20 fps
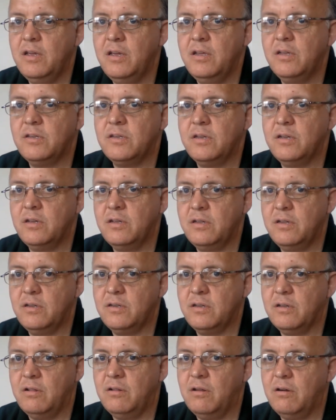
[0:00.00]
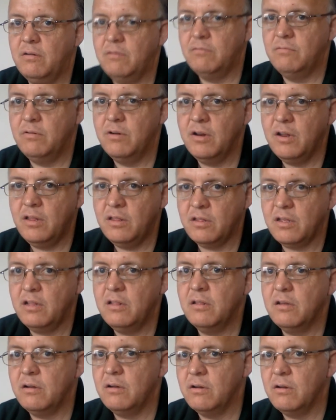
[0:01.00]
It's a it's a no. long running
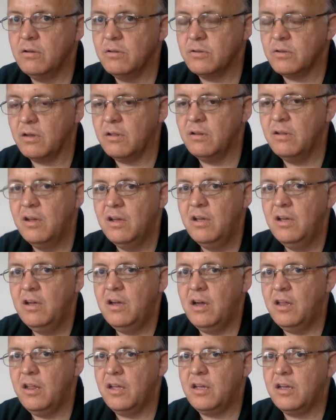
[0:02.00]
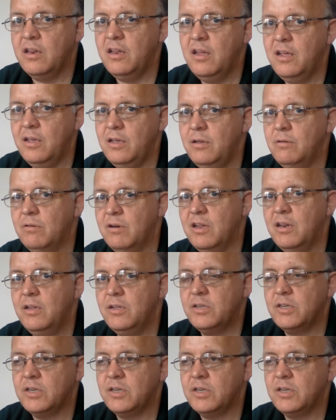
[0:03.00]
thing that goes on, and it can hit you any